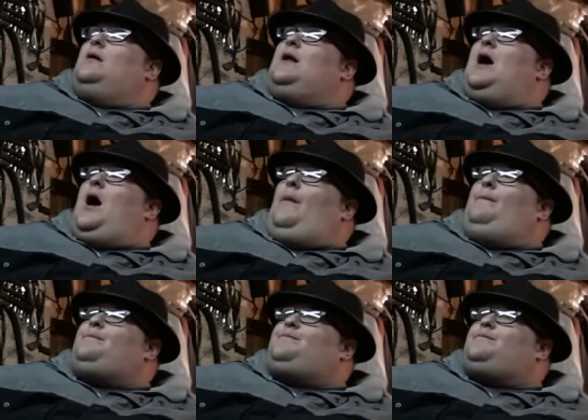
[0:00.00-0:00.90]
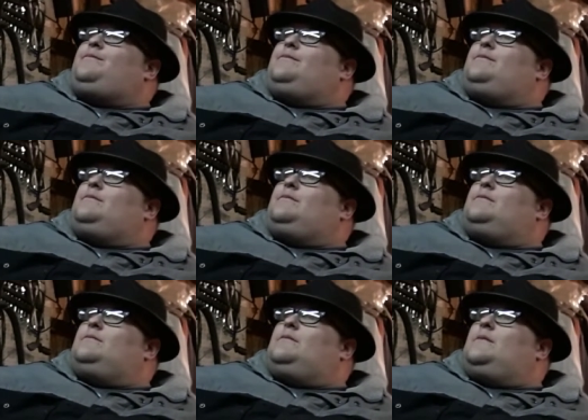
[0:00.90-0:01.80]
Now,
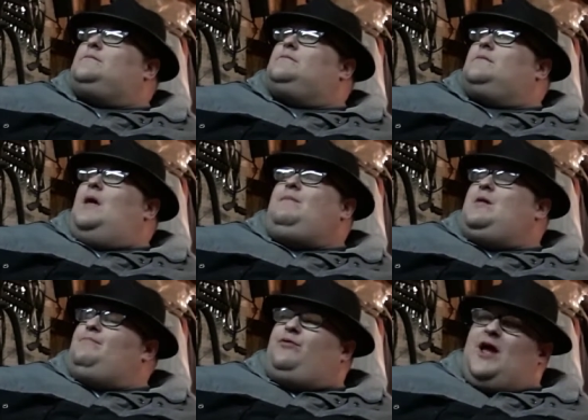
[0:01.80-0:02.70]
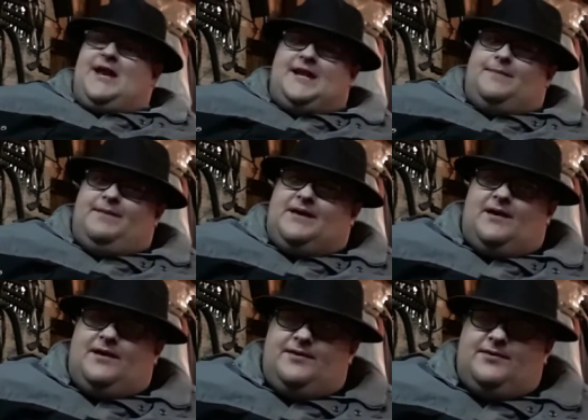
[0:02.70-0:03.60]
I'm complaining
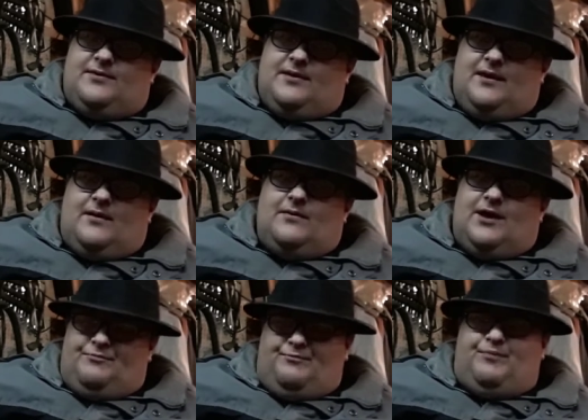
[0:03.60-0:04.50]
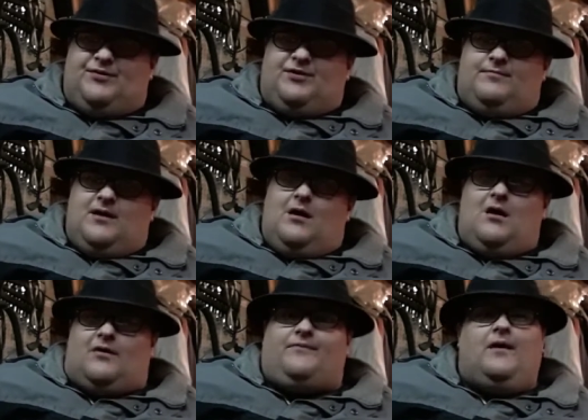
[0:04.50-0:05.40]
because, you know, it's pissing me
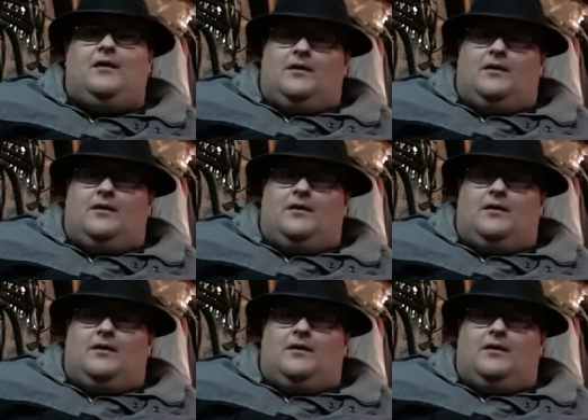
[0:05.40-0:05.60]
off.